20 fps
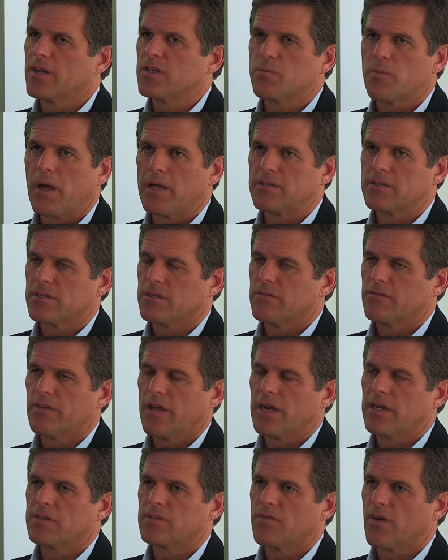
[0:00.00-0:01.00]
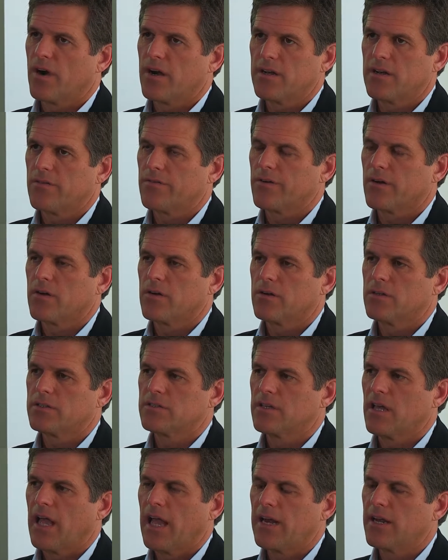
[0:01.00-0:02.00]
expensive and it's very
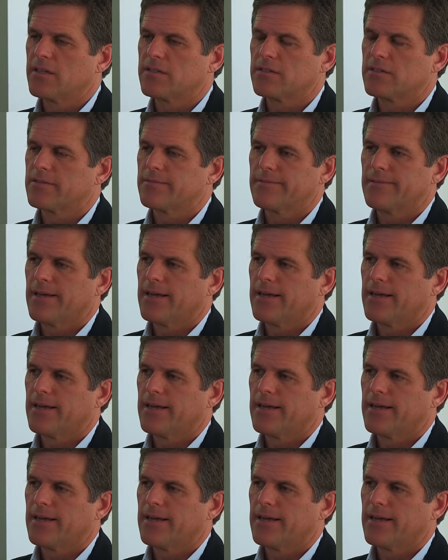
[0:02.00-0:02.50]
difficult, and it's,